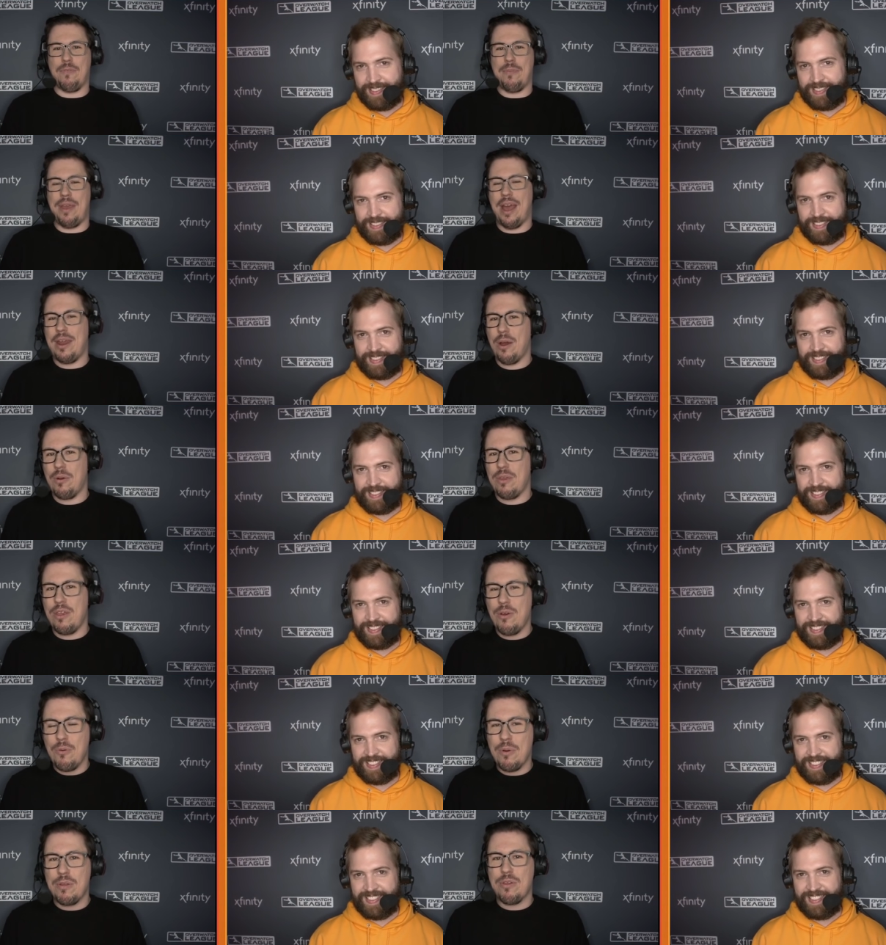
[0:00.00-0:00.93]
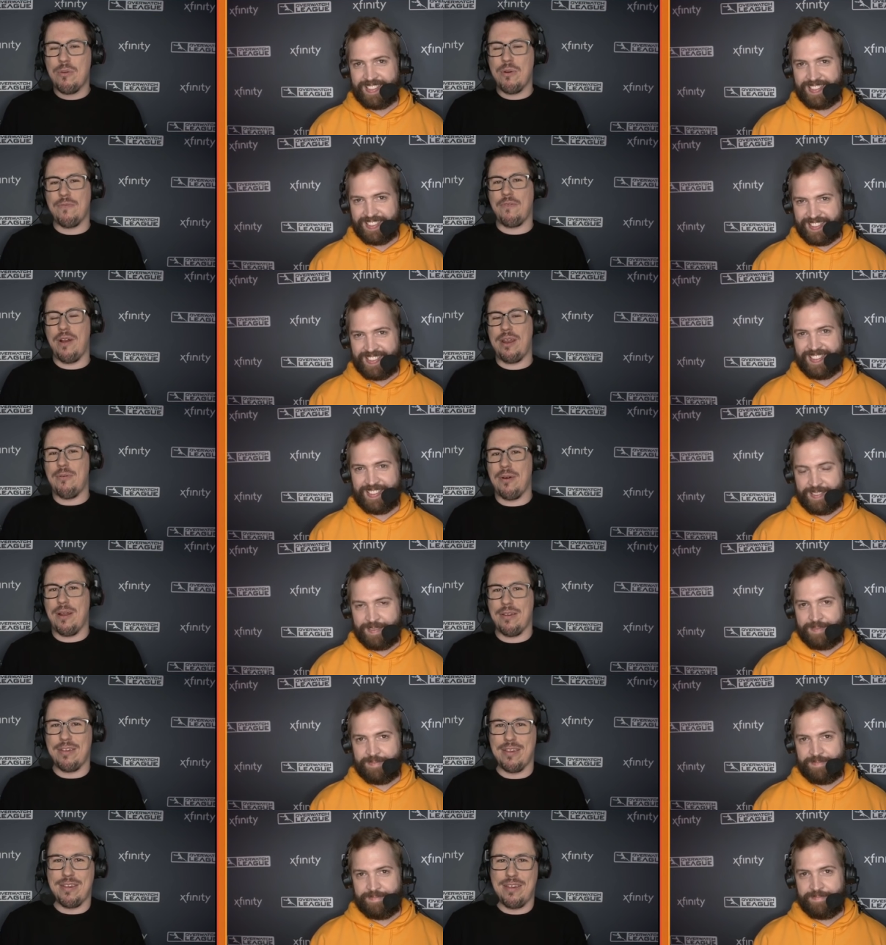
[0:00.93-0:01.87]
Speaker 1: it for me. I know you would do it for
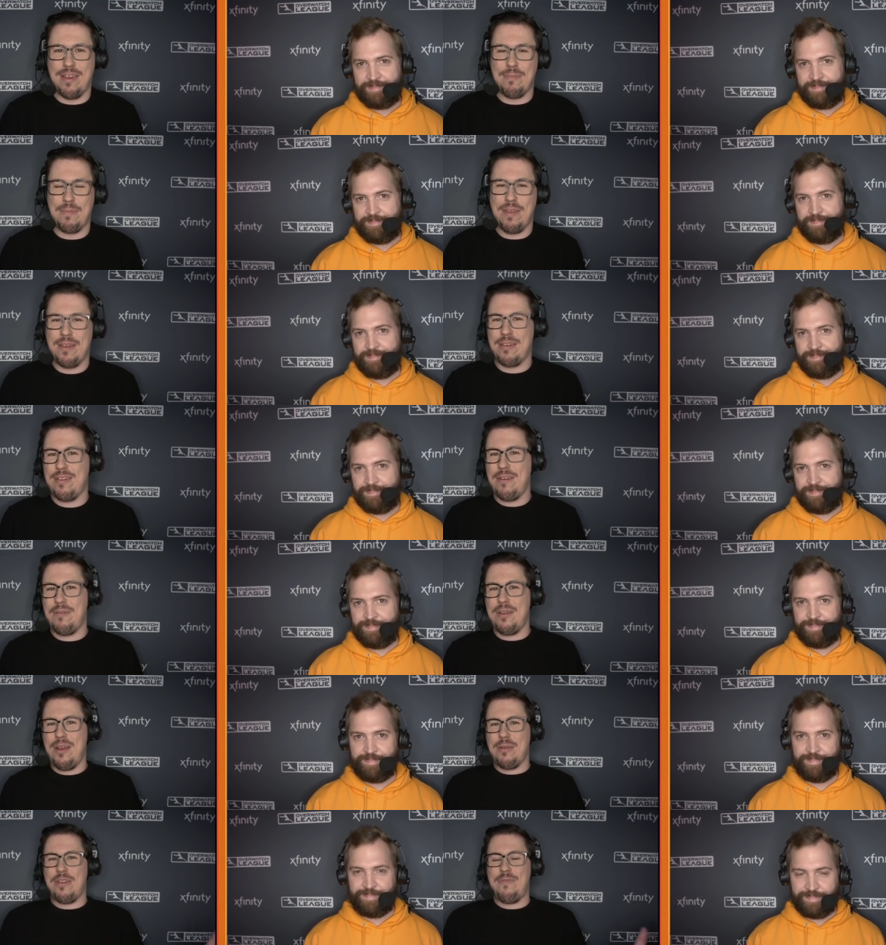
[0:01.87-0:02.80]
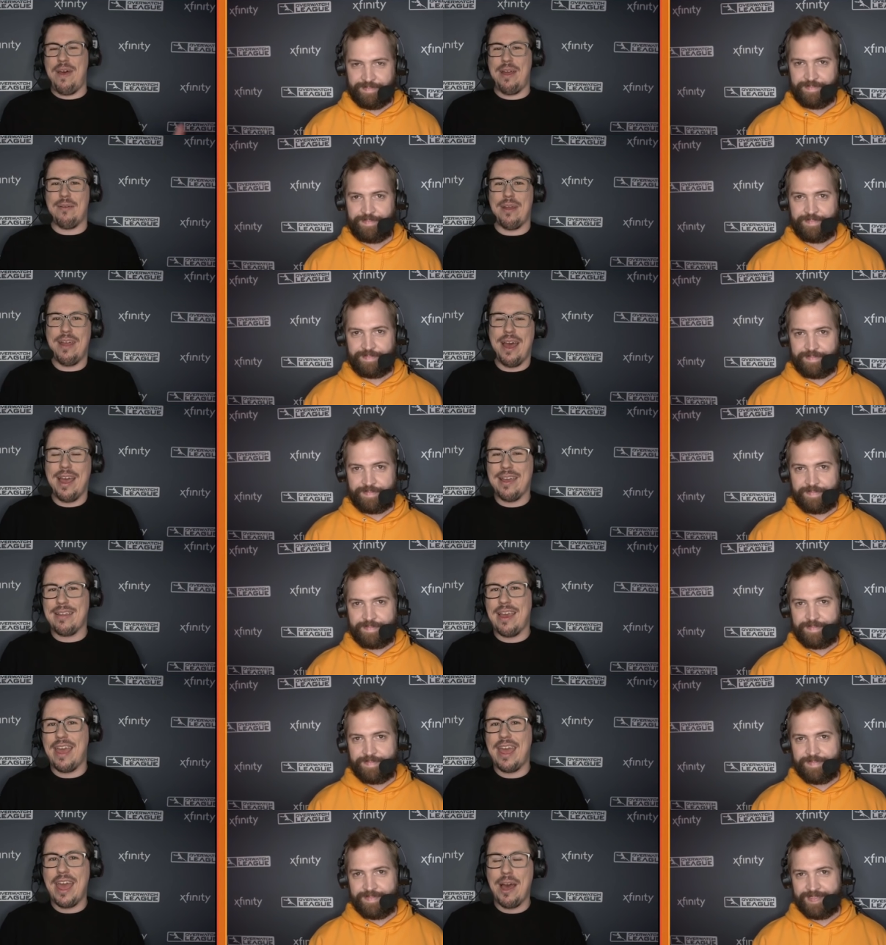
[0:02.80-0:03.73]
anyone else the same thing. So, you know, it's fine. I get
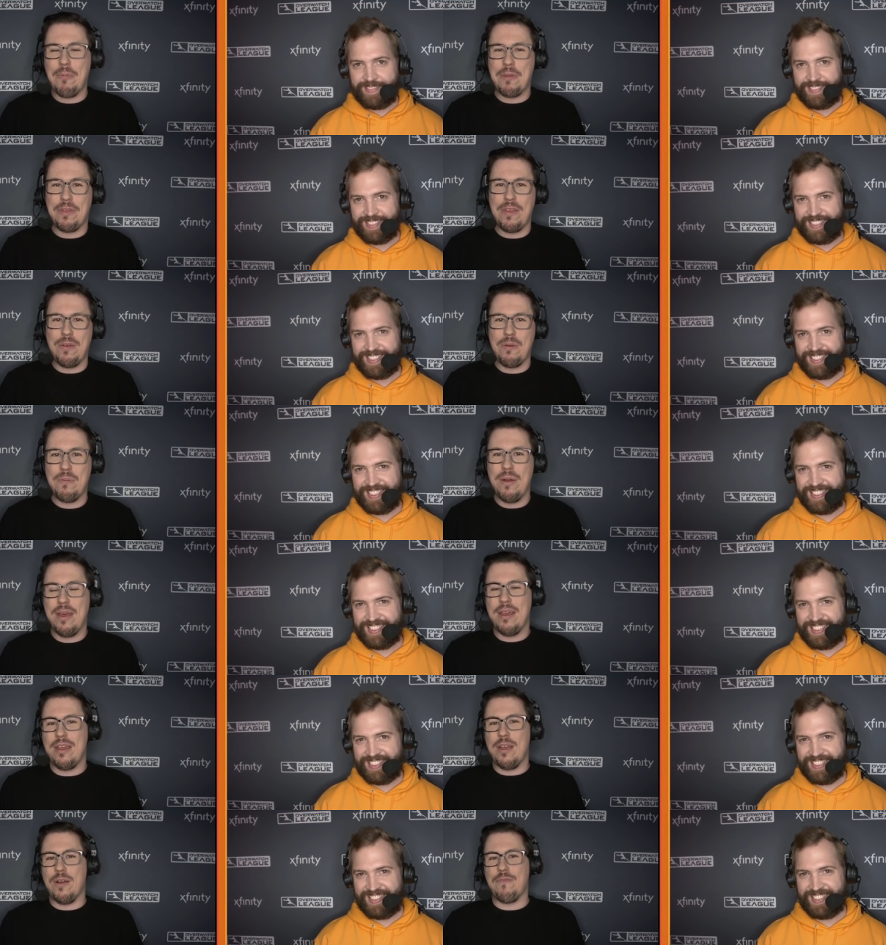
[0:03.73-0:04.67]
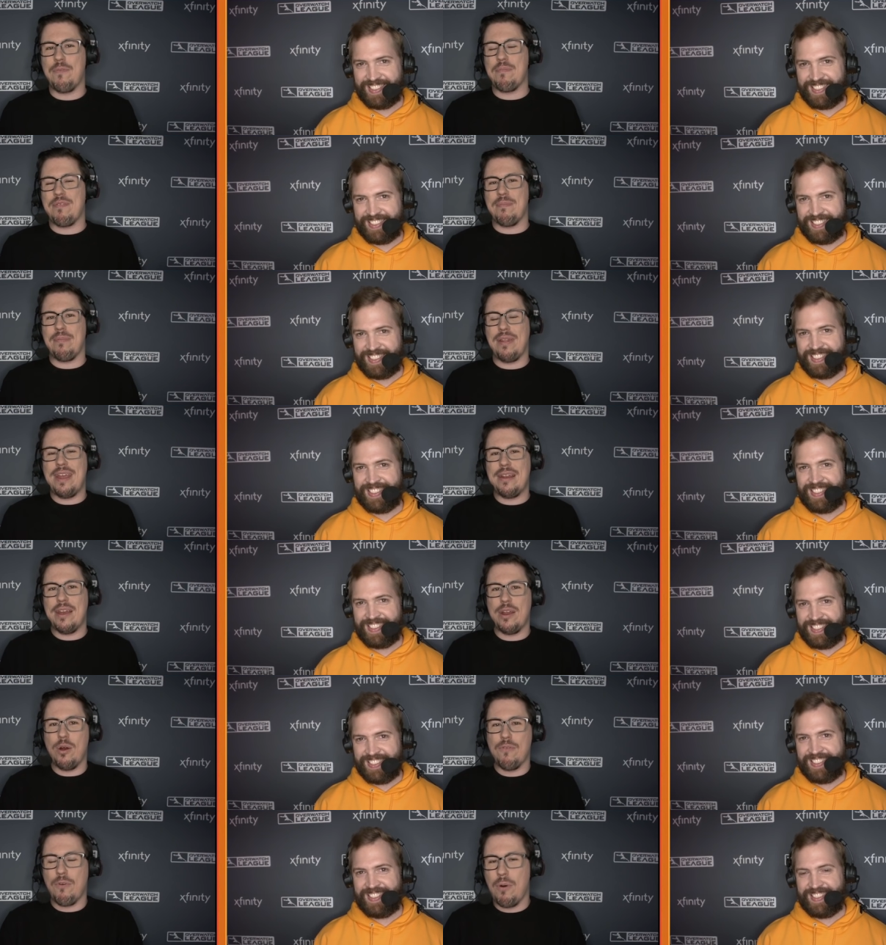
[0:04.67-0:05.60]
to hang out with you, hear from some late
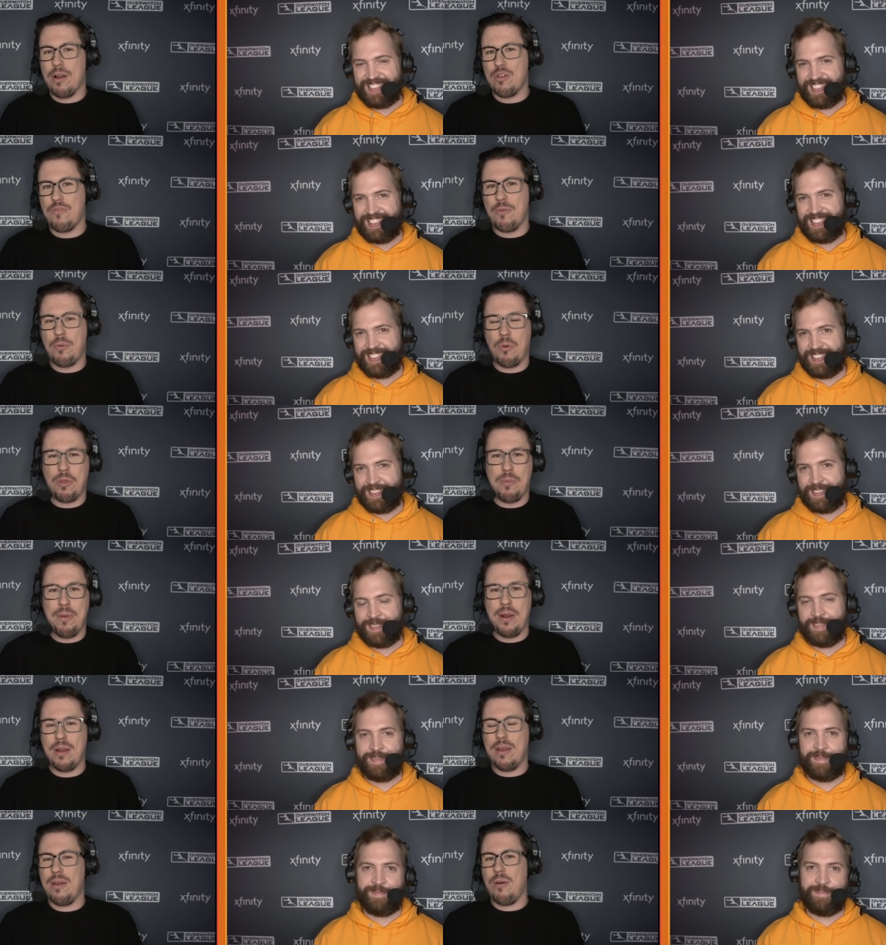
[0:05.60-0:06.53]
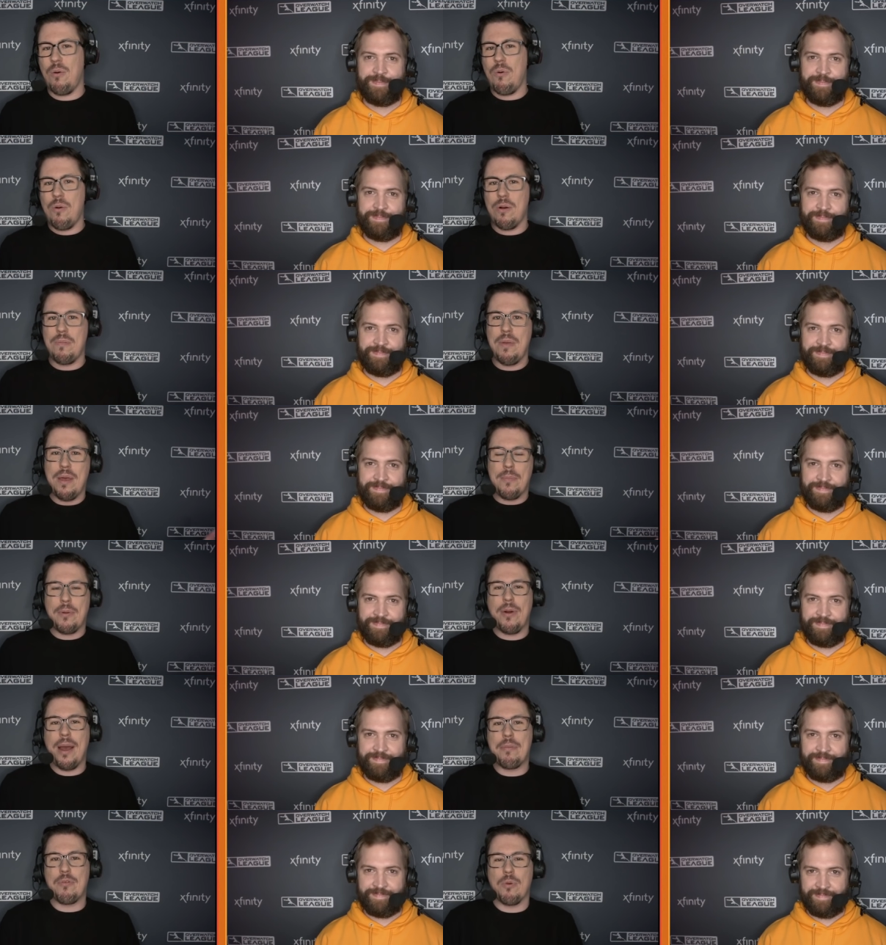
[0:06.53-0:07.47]
night Overwatch from North America, or
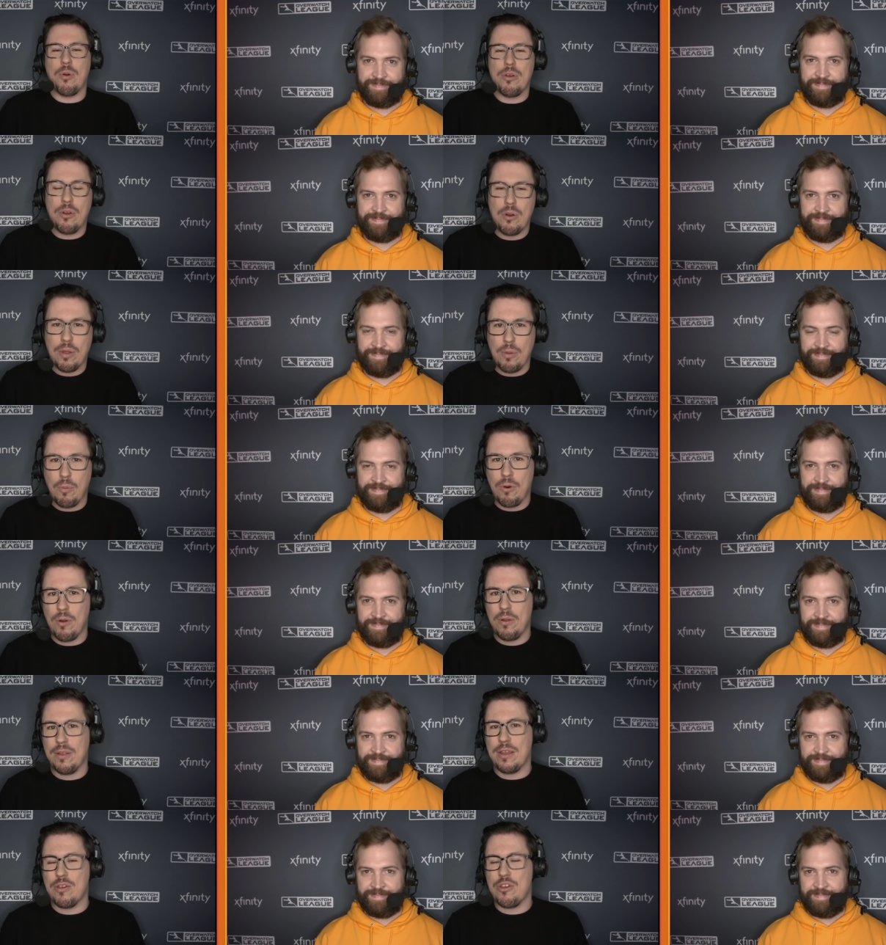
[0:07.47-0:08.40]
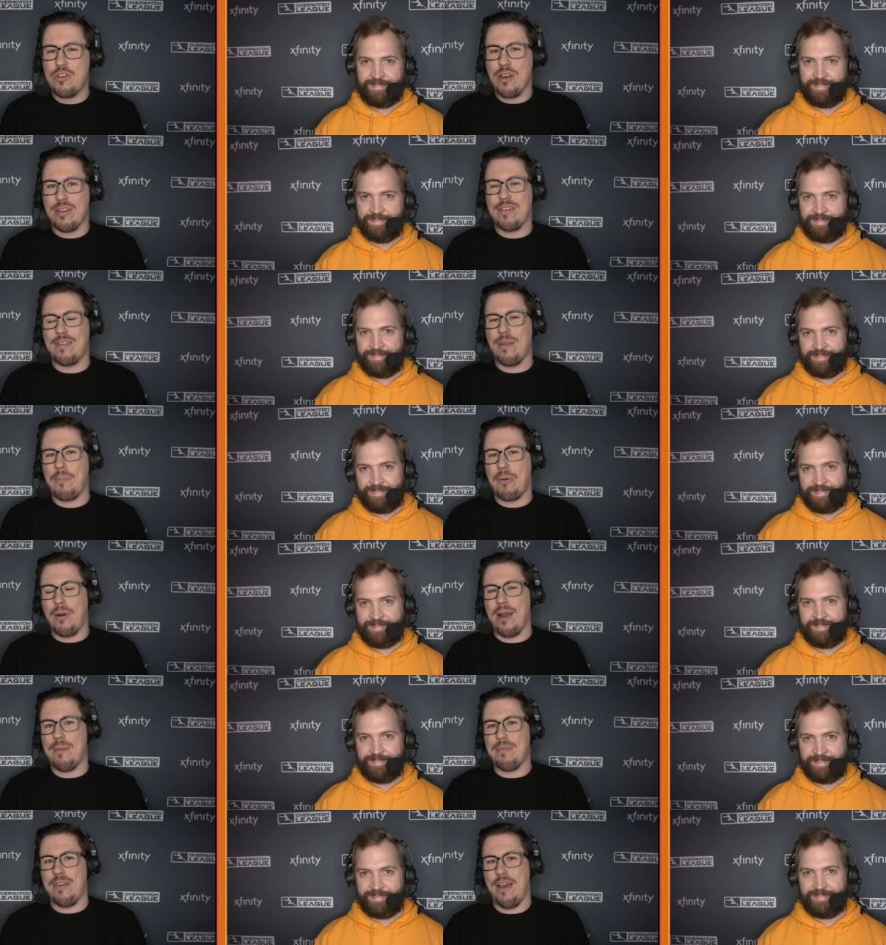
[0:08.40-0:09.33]
perhaps where you're in the world. It's just the
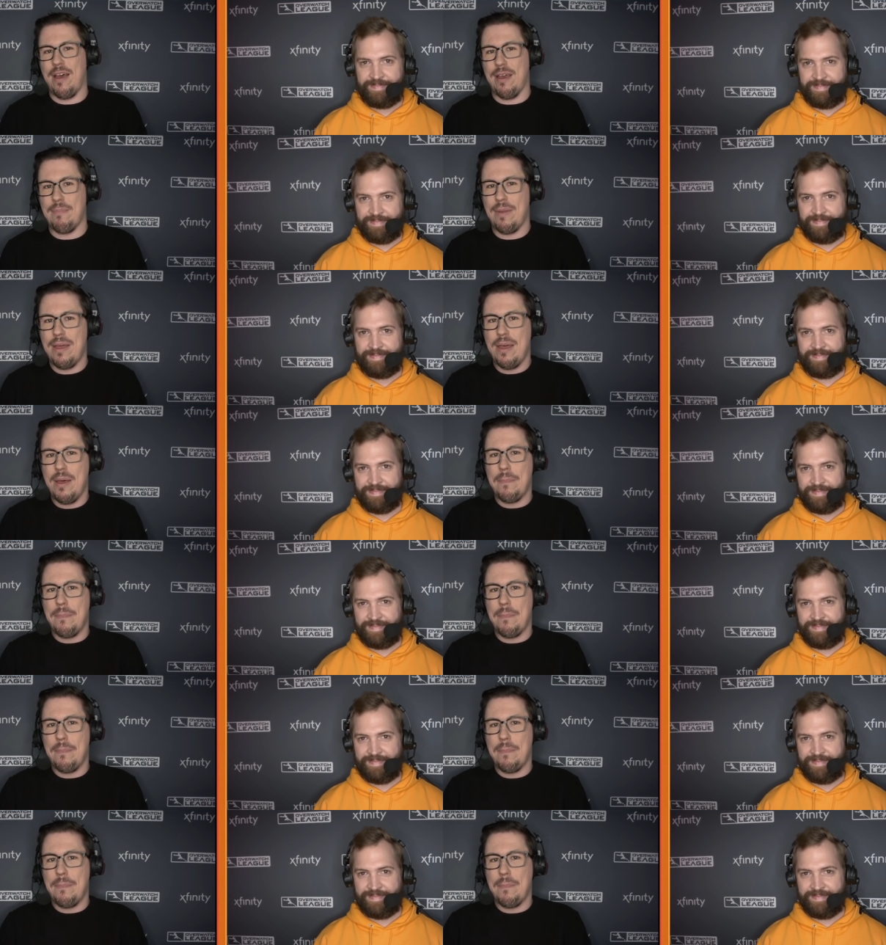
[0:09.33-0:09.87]
prime time.